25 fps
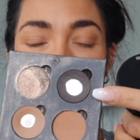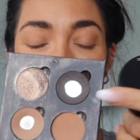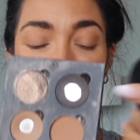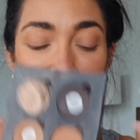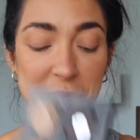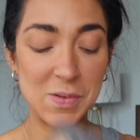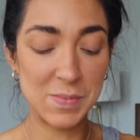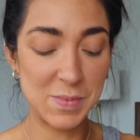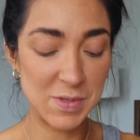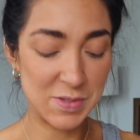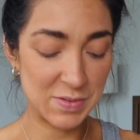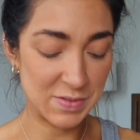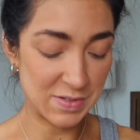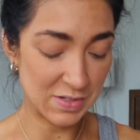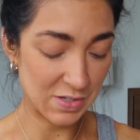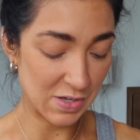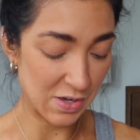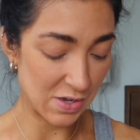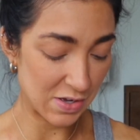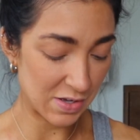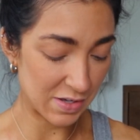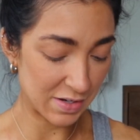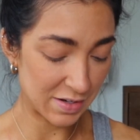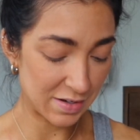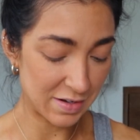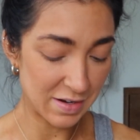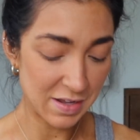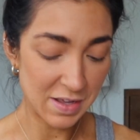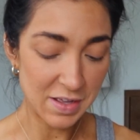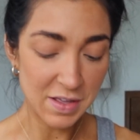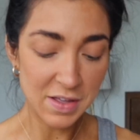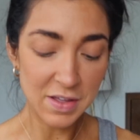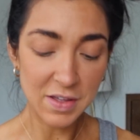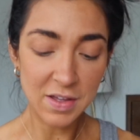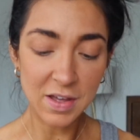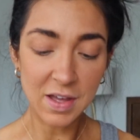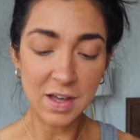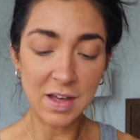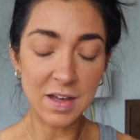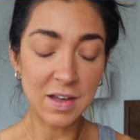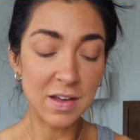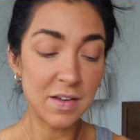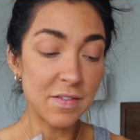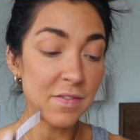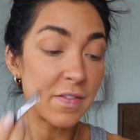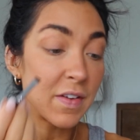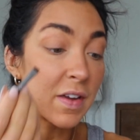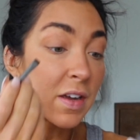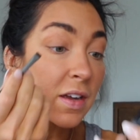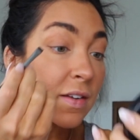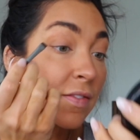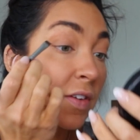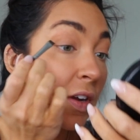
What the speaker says: almost gone very,